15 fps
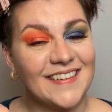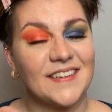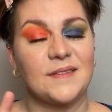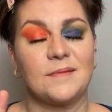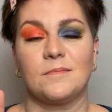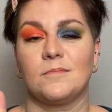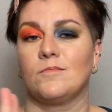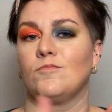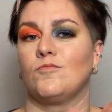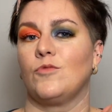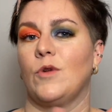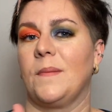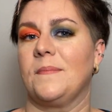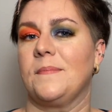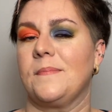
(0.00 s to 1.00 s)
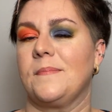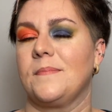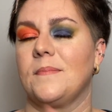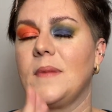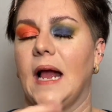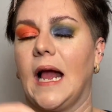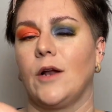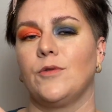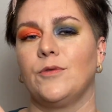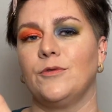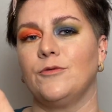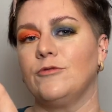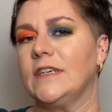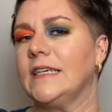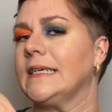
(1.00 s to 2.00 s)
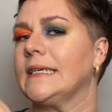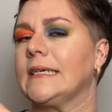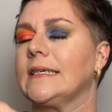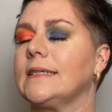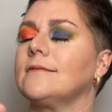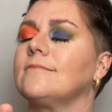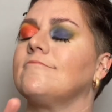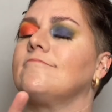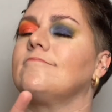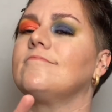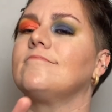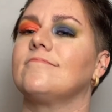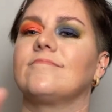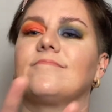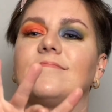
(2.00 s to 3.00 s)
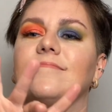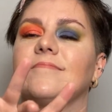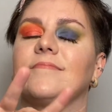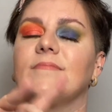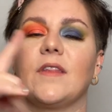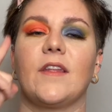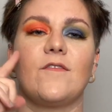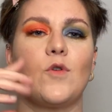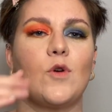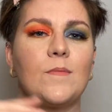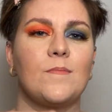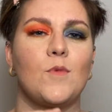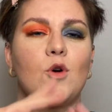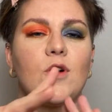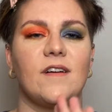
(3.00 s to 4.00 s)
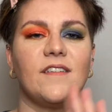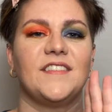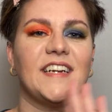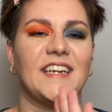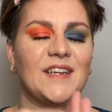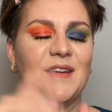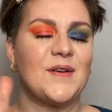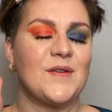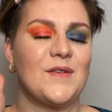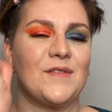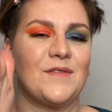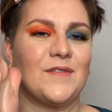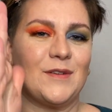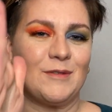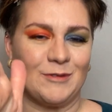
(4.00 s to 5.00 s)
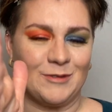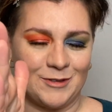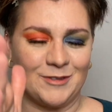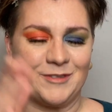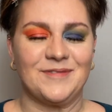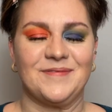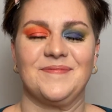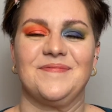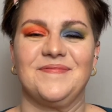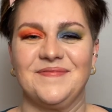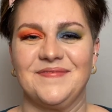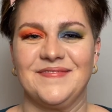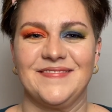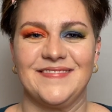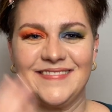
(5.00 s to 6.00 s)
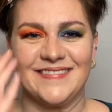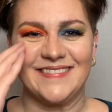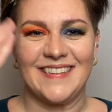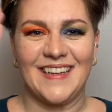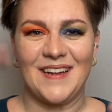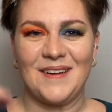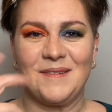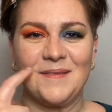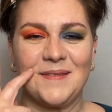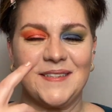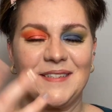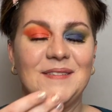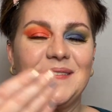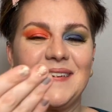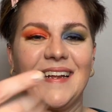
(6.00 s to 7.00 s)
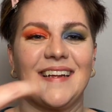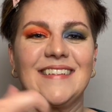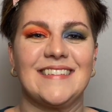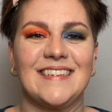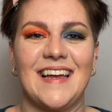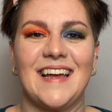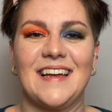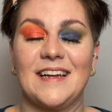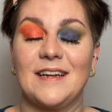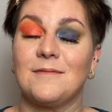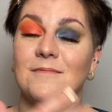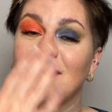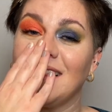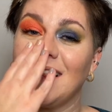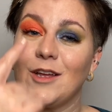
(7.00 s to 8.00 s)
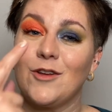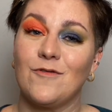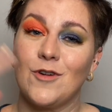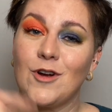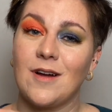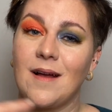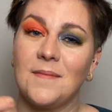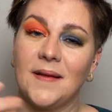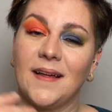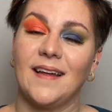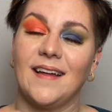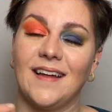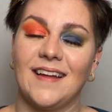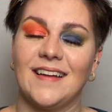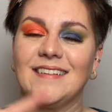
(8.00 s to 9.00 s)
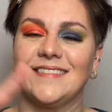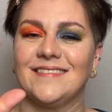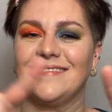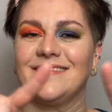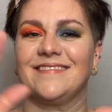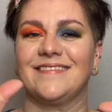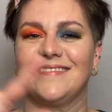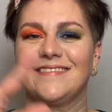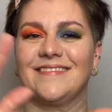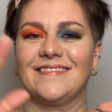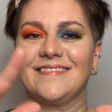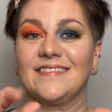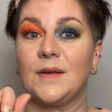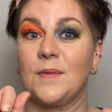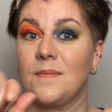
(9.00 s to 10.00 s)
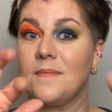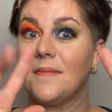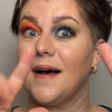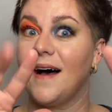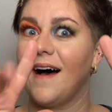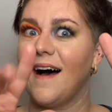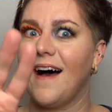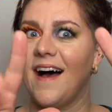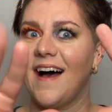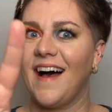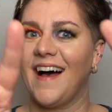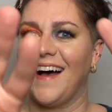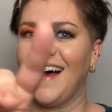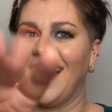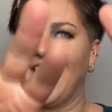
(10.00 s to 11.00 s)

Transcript: Also, if you liked this video, don't forget to like and subscribe and ring that bell for more videos. And I hope I see you next time. Thanks for coming. Love you guys.